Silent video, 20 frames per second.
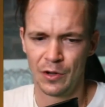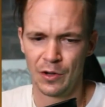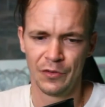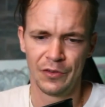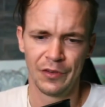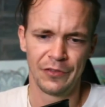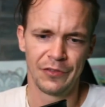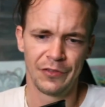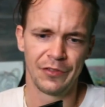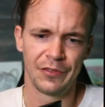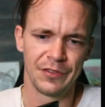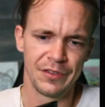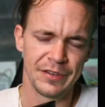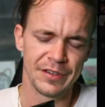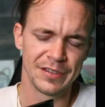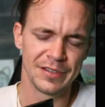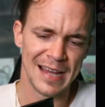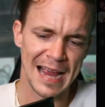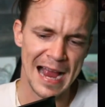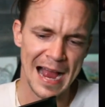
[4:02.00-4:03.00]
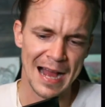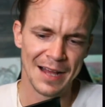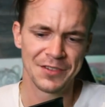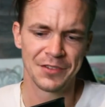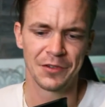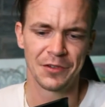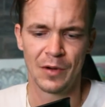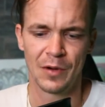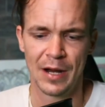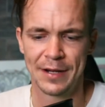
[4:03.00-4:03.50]
It's just a
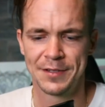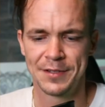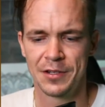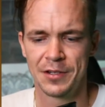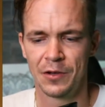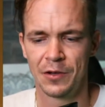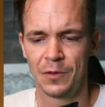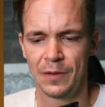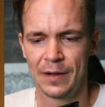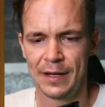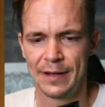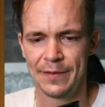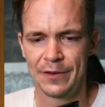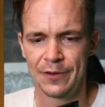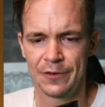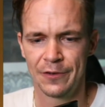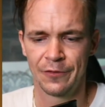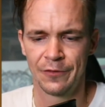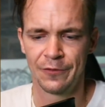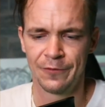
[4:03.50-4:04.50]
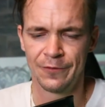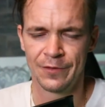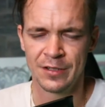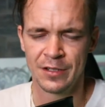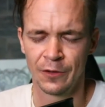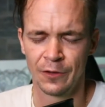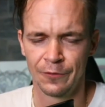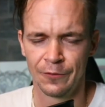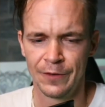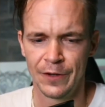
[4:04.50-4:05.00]
hassle, right? So there's
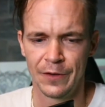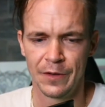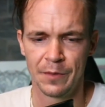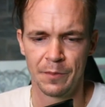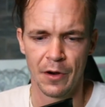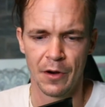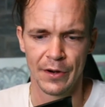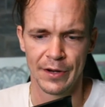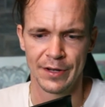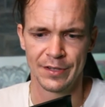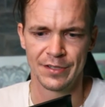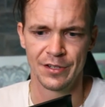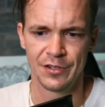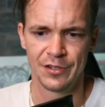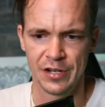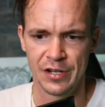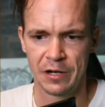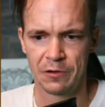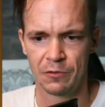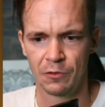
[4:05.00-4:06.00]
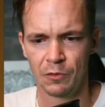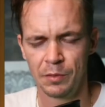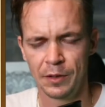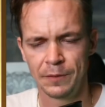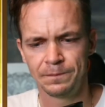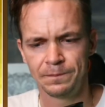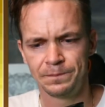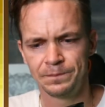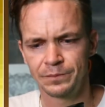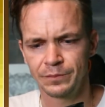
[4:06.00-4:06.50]
still fear in the markets in general, but
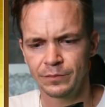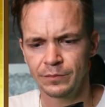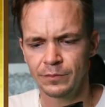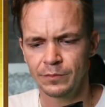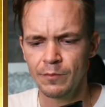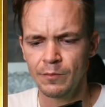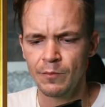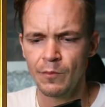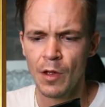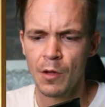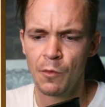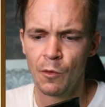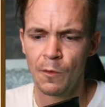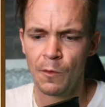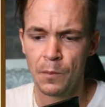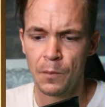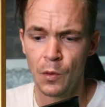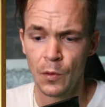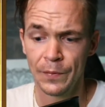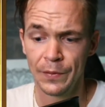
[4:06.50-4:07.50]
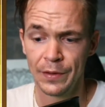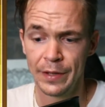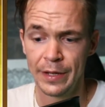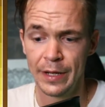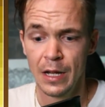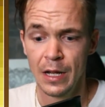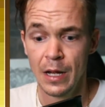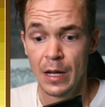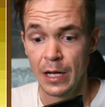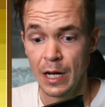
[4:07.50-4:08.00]
more importantly,
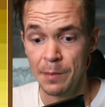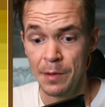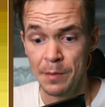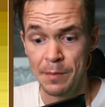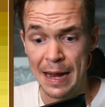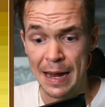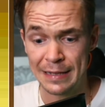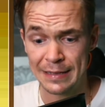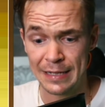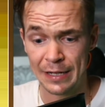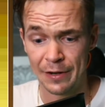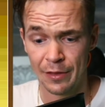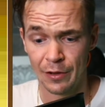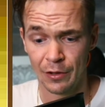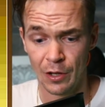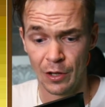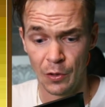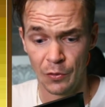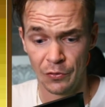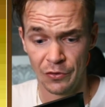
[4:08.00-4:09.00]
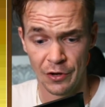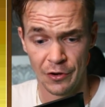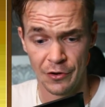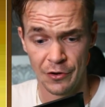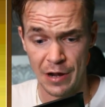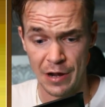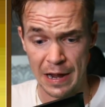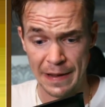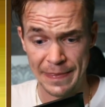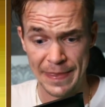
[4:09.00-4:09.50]
coming back down to the lows that are
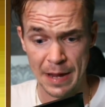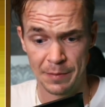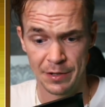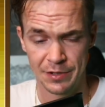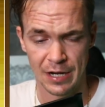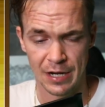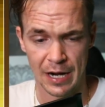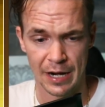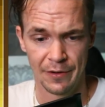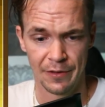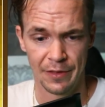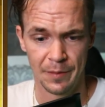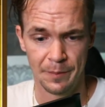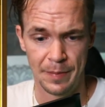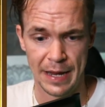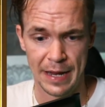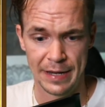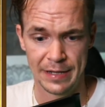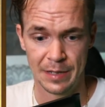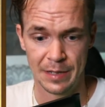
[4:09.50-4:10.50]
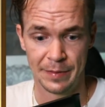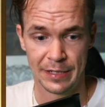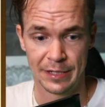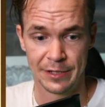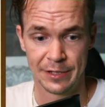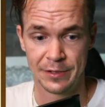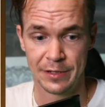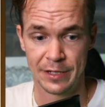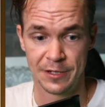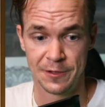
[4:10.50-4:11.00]
not that much higher than the pandemic
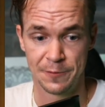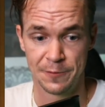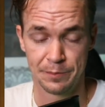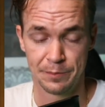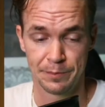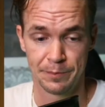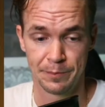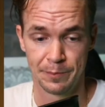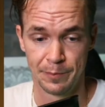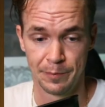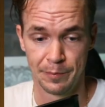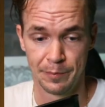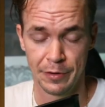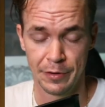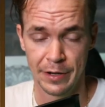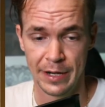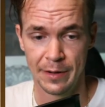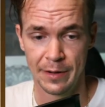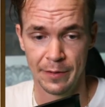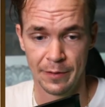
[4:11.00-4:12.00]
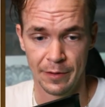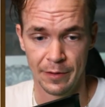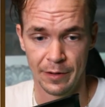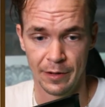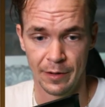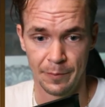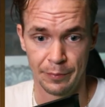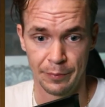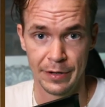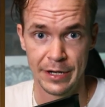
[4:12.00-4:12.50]
is
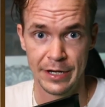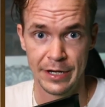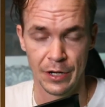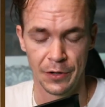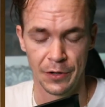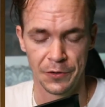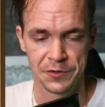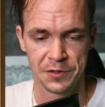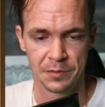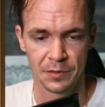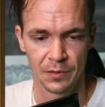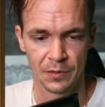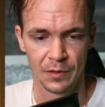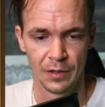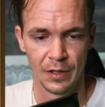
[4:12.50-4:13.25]
pretty noticeable.